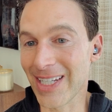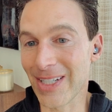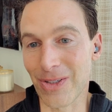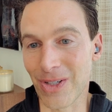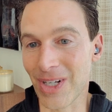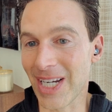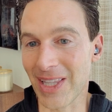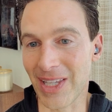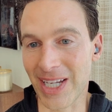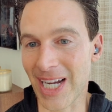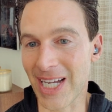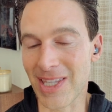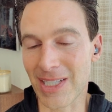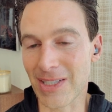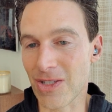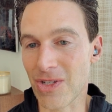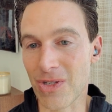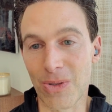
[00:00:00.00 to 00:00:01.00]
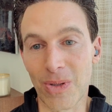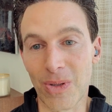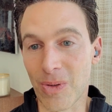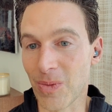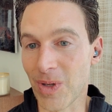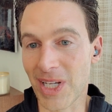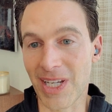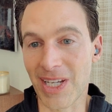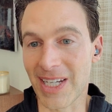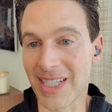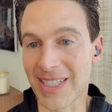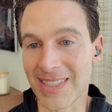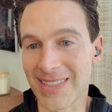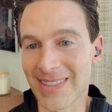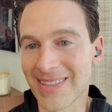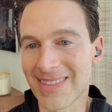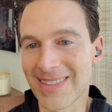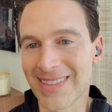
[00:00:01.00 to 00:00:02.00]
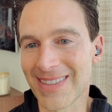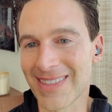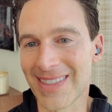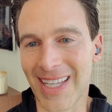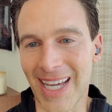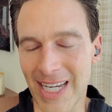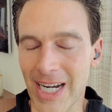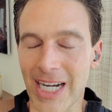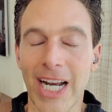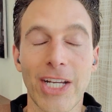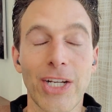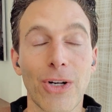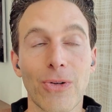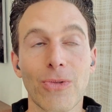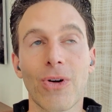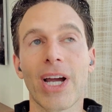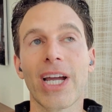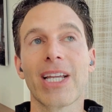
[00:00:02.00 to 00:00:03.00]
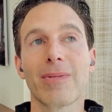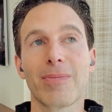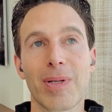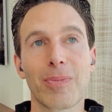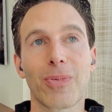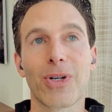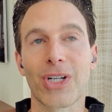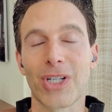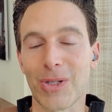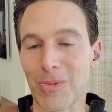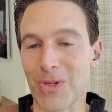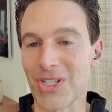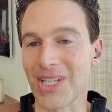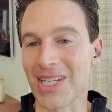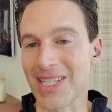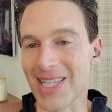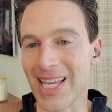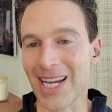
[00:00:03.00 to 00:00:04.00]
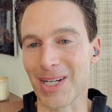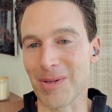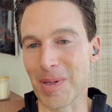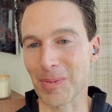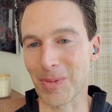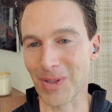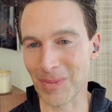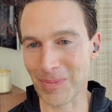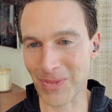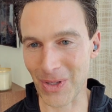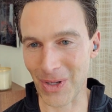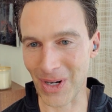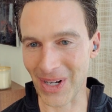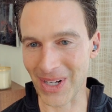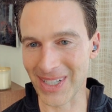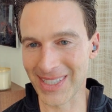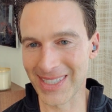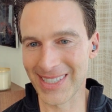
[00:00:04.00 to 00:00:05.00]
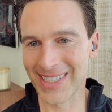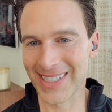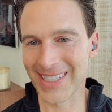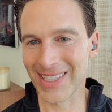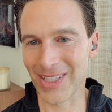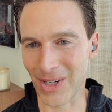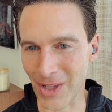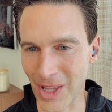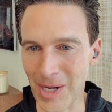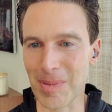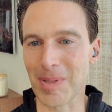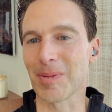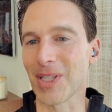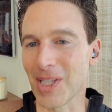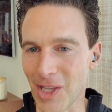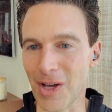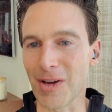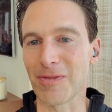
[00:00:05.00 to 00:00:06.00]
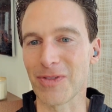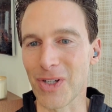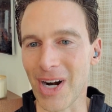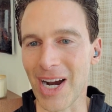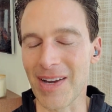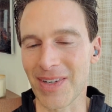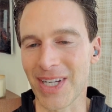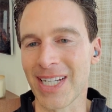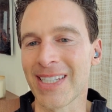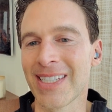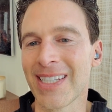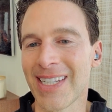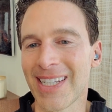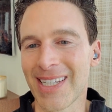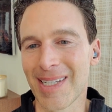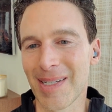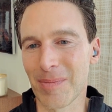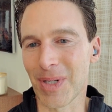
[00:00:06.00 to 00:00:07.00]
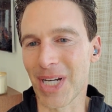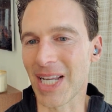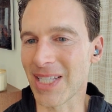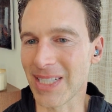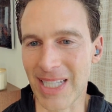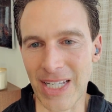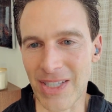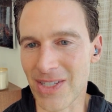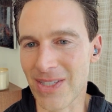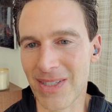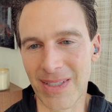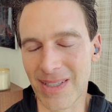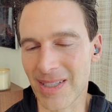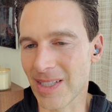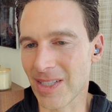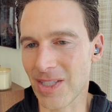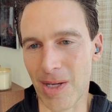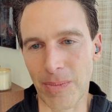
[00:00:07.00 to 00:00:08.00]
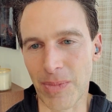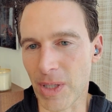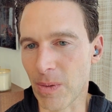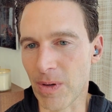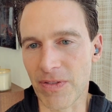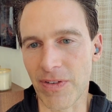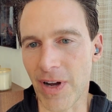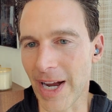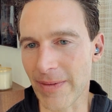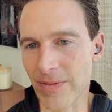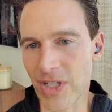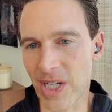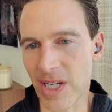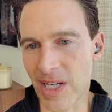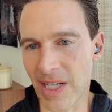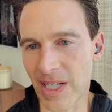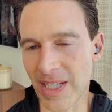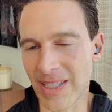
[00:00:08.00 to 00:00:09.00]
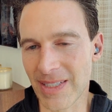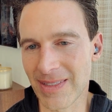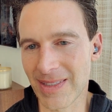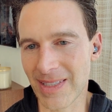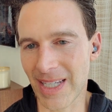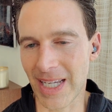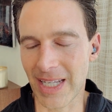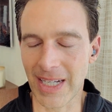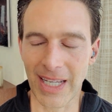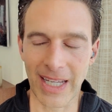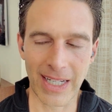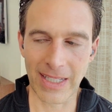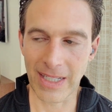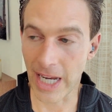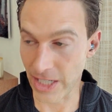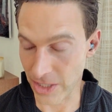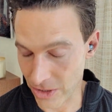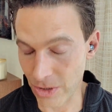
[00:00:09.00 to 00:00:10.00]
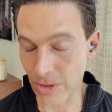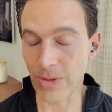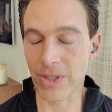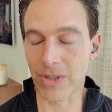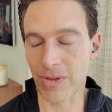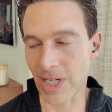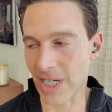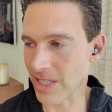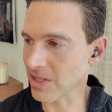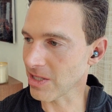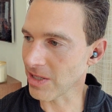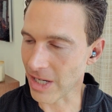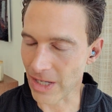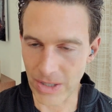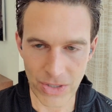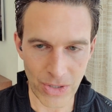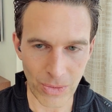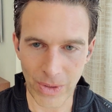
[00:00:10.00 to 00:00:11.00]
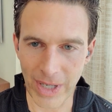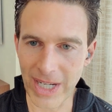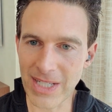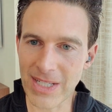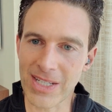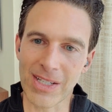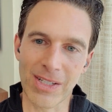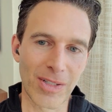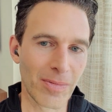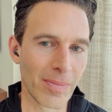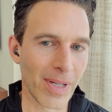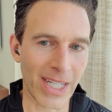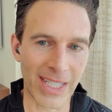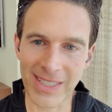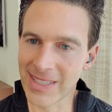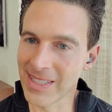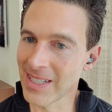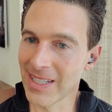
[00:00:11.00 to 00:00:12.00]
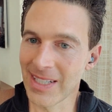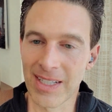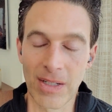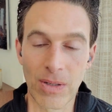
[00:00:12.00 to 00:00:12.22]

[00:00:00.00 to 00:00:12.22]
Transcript: I agree. I think the sooner we get, I know you're right. People are going to resist that because there are a lot of people that love driving, but I think that's something where 5G, and I do agree, it's years away still, but